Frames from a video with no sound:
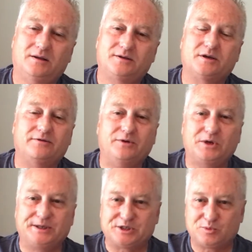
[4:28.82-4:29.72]
So if
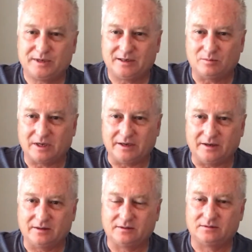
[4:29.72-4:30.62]
you're going to spend
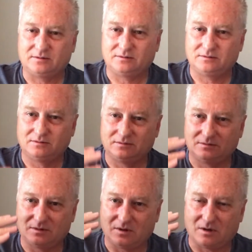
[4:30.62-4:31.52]
money
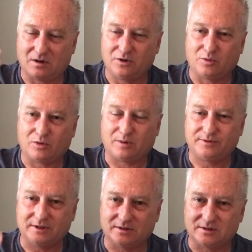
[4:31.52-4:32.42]
on your
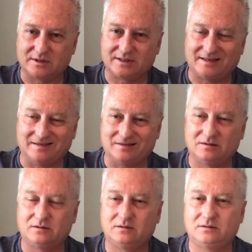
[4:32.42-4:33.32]
property to sell it,
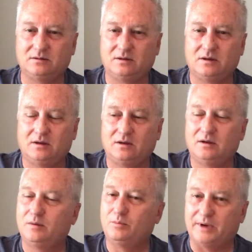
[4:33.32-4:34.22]

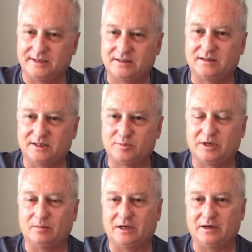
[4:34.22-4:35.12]
basically
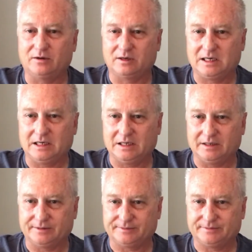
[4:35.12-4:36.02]
spend money on cleaning
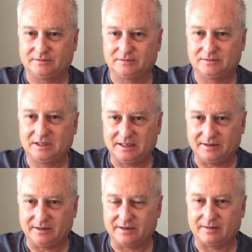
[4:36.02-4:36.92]

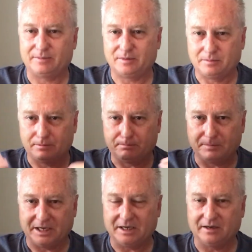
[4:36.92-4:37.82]
it up,
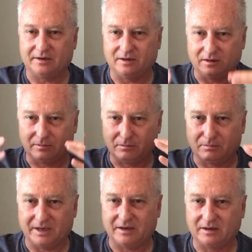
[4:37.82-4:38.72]
making it neat,
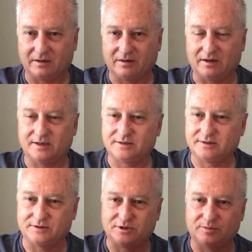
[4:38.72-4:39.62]
making it nice,
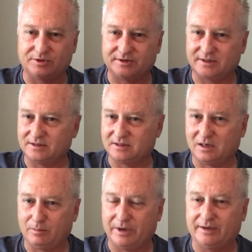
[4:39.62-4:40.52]
the cheapest things
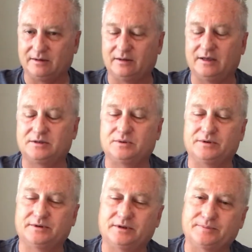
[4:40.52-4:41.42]
like paint and that sort
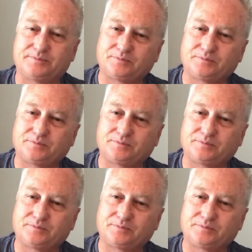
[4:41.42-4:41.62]
of thing.